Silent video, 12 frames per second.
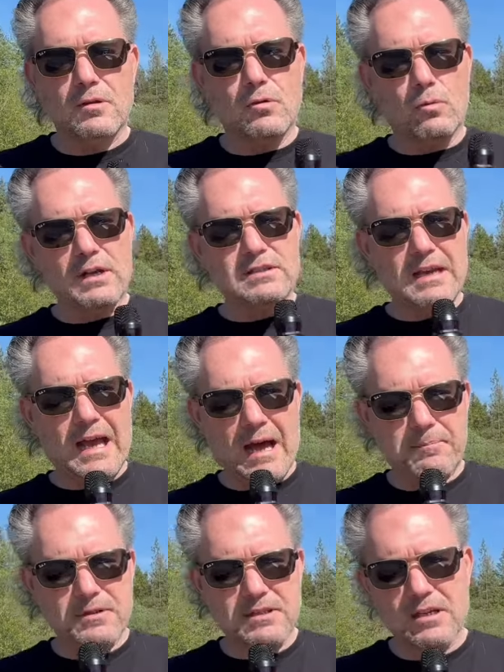Which
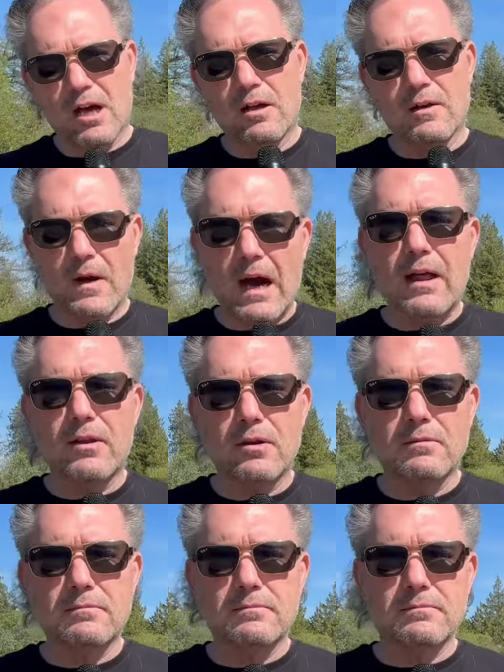apostolic
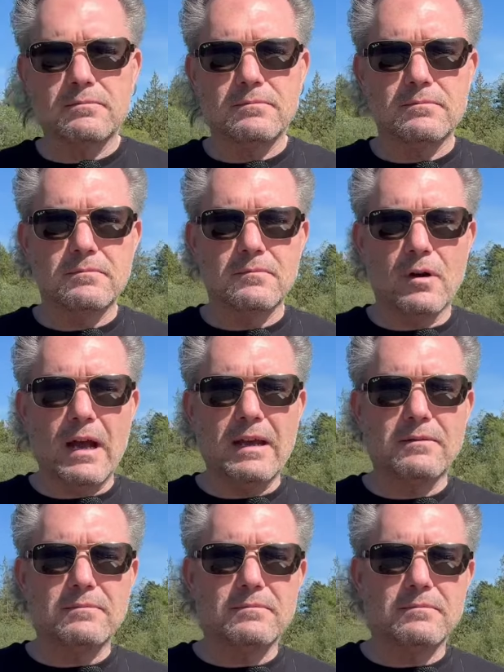father, right?